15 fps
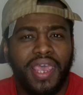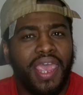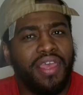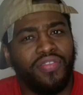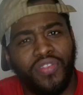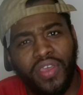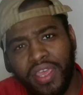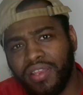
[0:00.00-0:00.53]

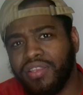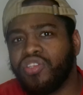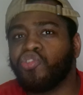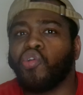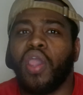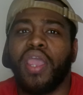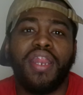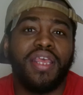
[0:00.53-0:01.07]
and then
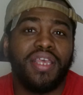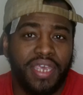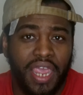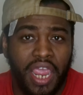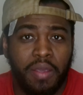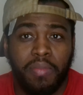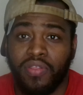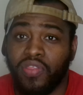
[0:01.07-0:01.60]
training
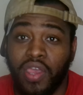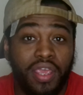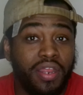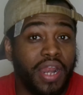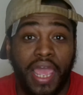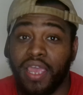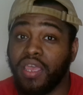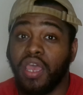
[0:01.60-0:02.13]
camp and then
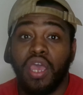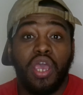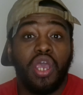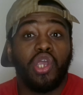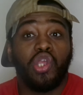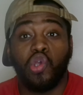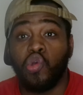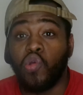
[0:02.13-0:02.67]
like
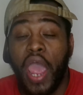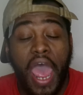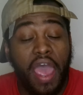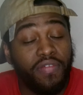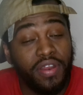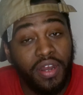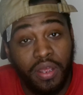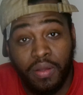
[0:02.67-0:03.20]
you
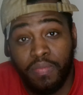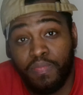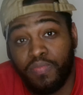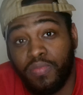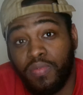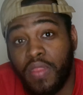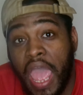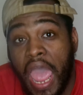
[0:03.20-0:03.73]
having to
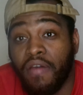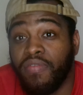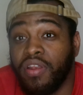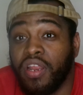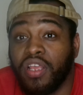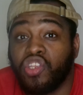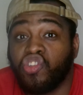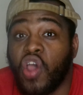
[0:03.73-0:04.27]
having
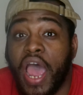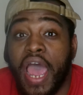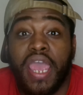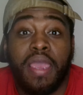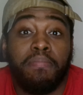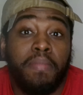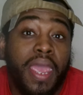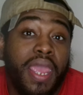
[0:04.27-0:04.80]
to try
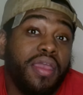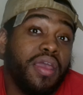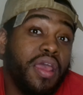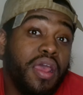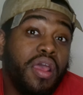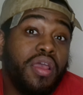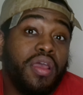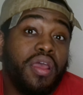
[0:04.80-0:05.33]
and make
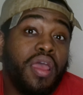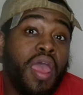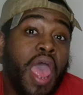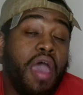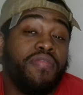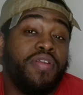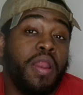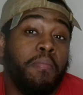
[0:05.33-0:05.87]

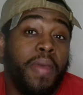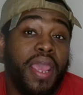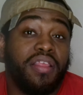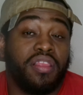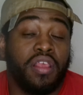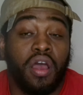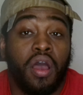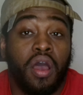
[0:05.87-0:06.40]
having to
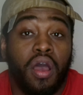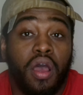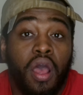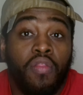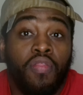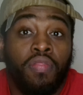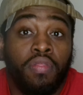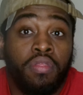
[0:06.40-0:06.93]
make the uh
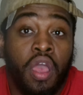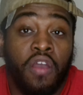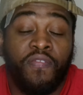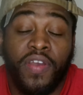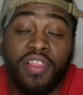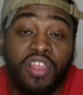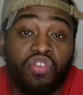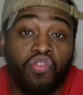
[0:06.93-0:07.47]

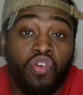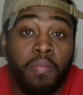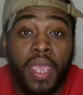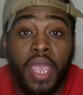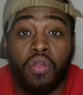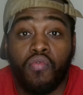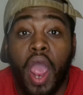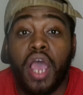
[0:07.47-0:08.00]
53
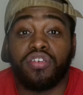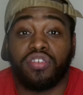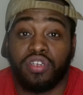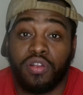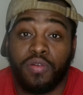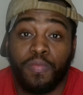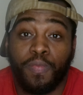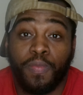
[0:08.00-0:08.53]
man
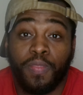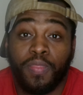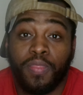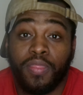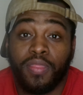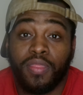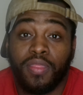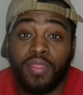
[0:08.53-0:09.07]
roster
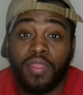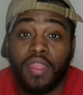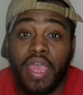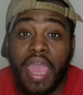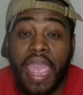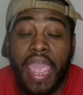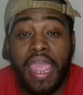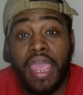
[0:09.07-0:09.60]

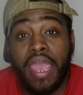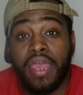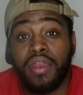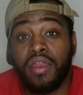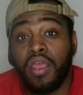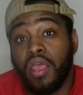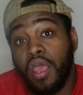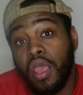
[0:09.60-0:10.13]

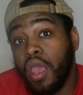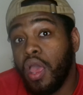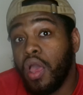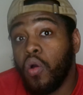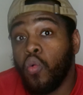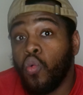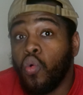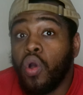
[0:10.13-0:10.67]
and
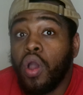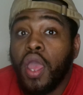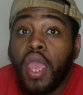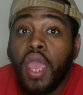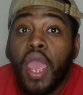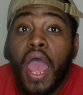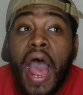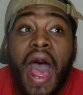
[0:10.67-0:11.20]

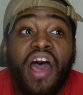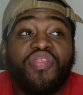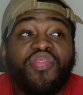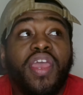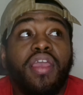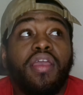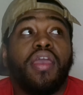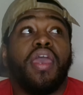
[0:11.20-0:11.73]
I
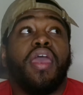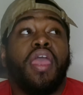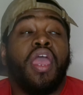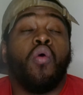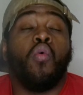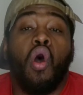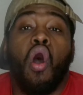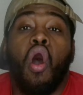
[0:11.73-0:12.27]
think it
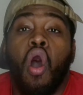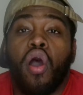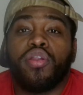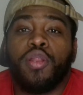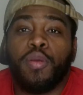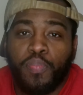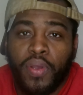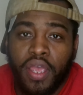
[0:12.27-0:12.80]
will all
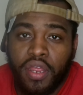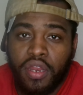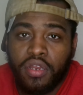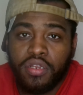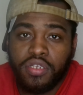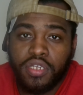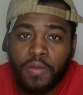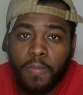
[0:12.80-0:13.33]

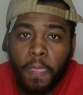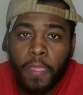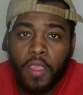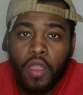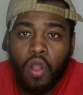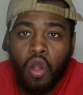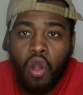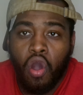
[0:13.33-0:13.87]
depend
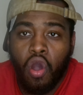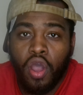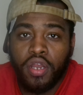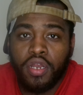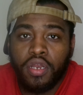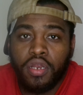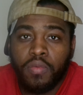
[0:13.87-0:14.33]
on